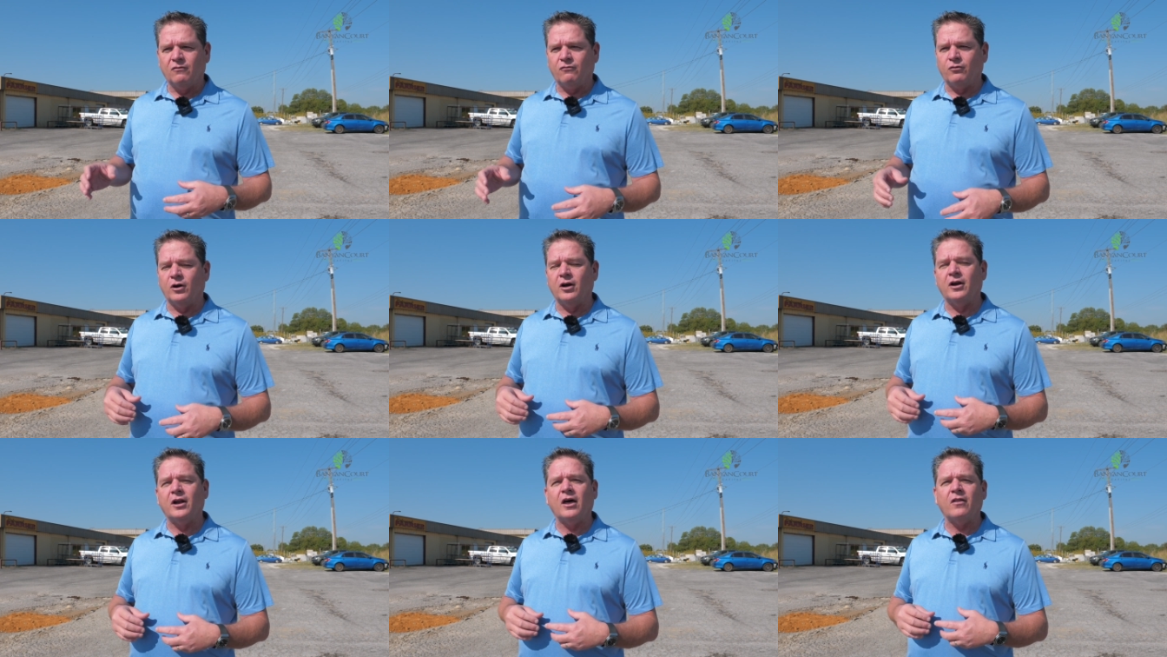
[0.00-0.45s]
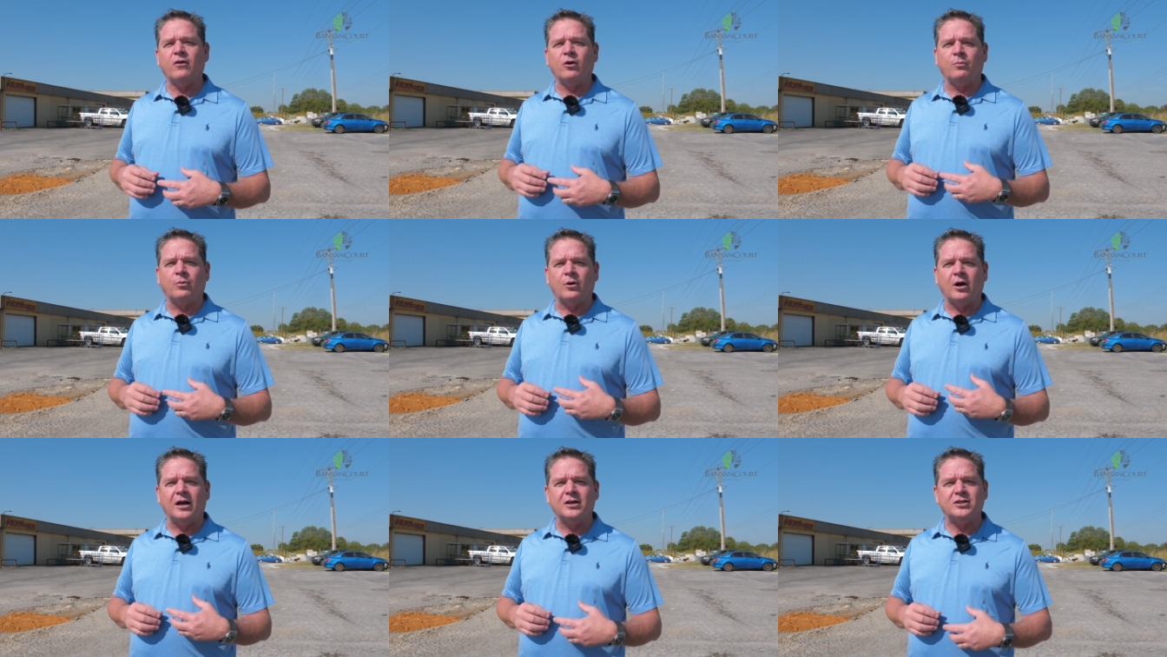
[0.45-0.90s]
for
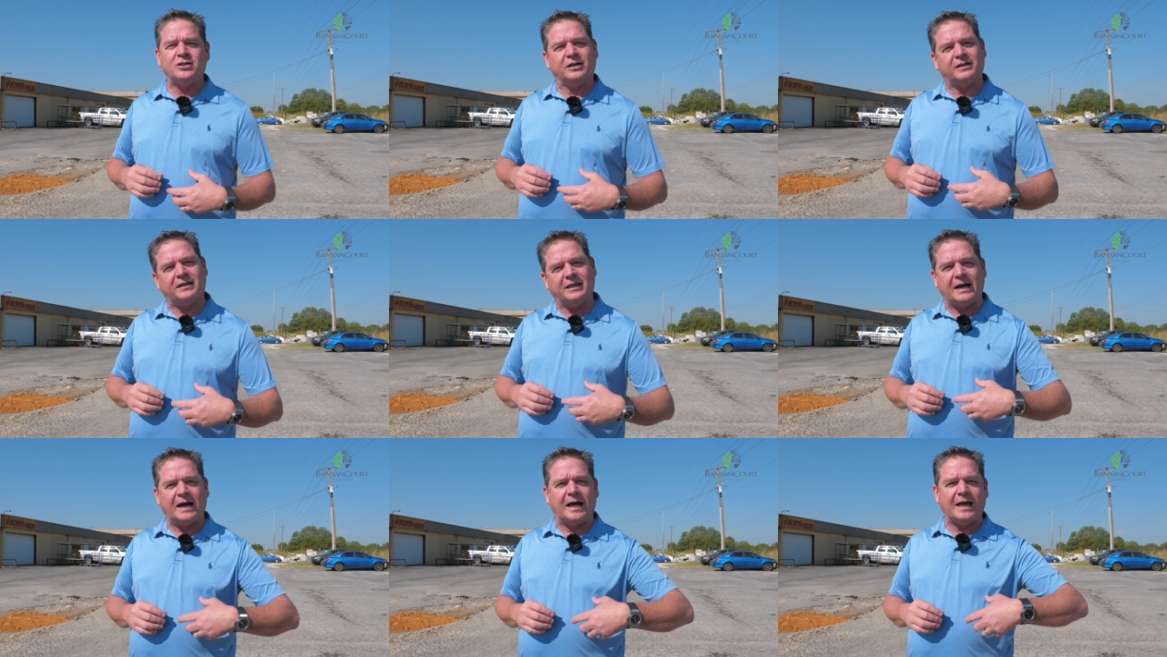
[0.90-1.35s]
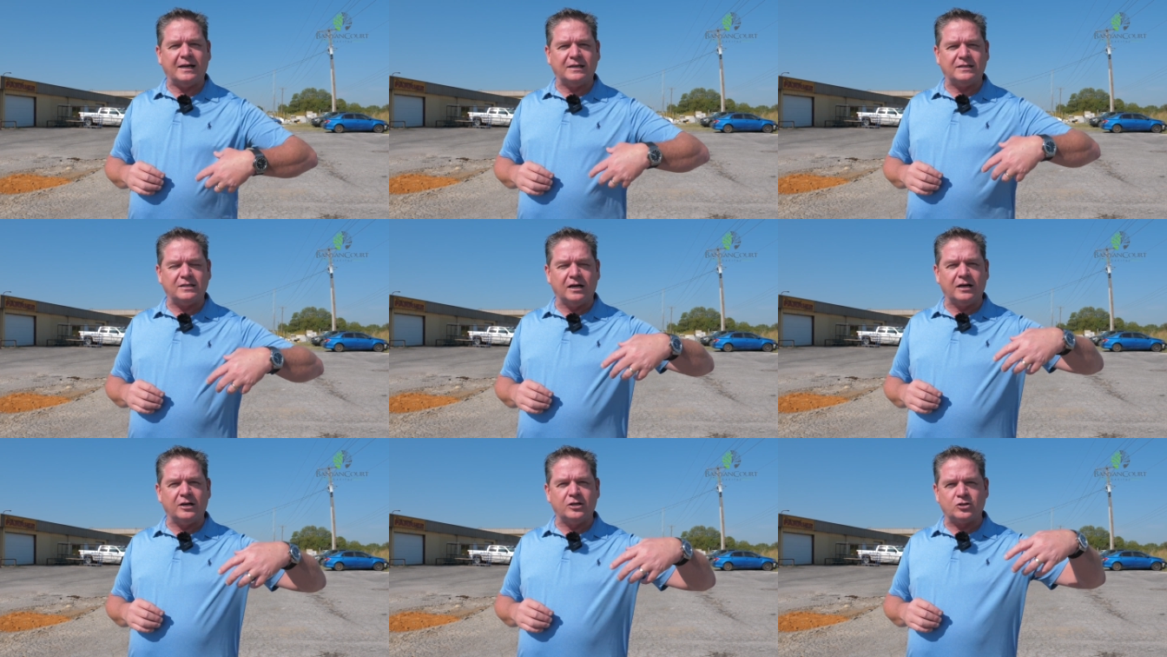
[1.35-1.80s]
another project that I
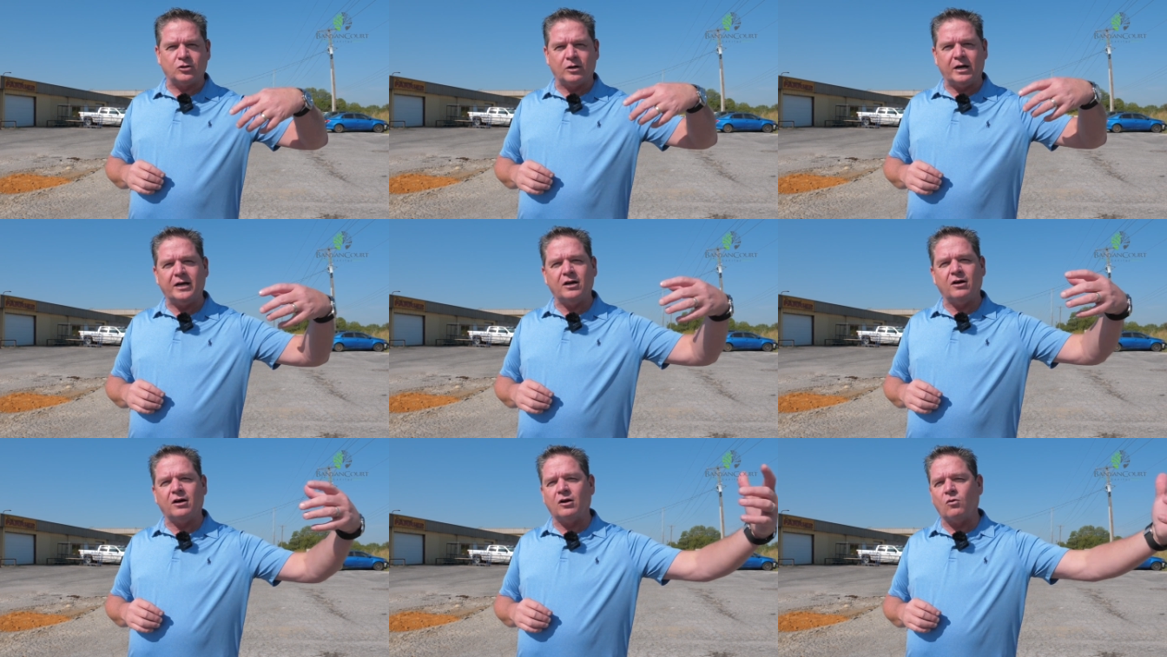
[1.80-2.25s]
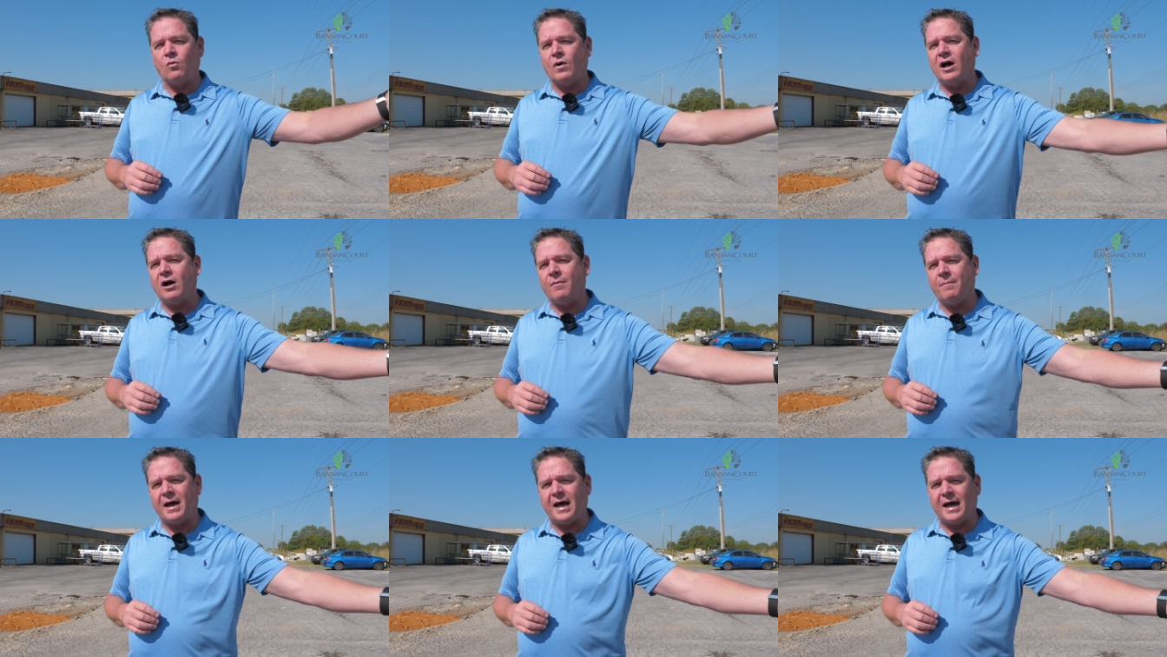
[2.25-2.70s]
had done a trade on a
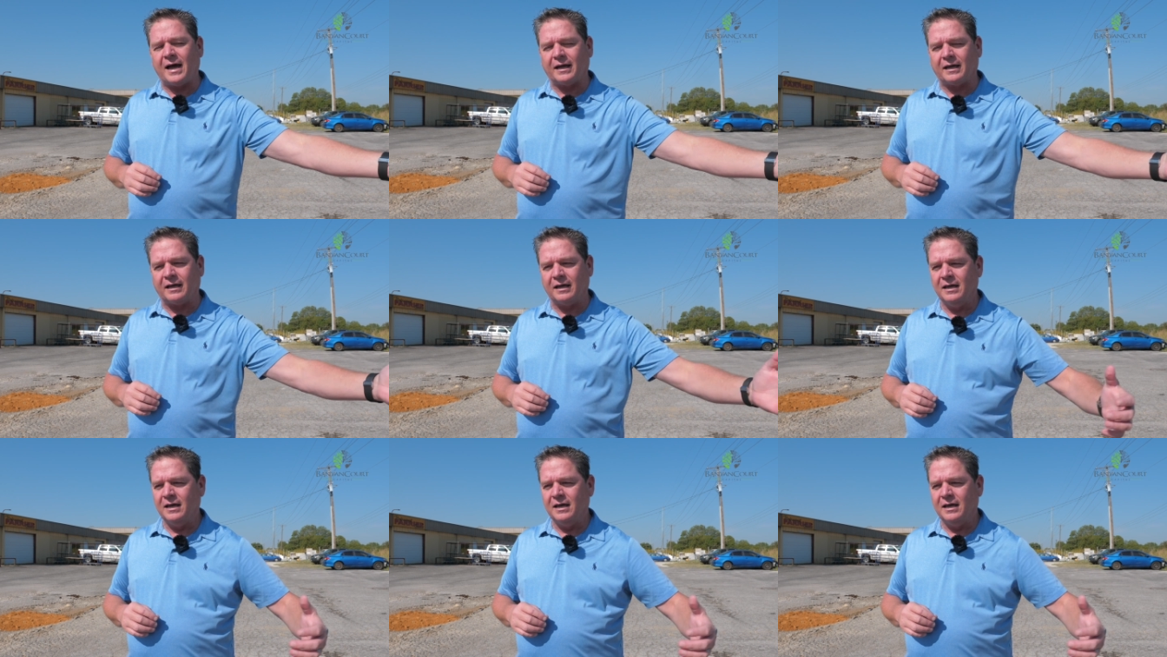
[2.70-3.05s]
while back.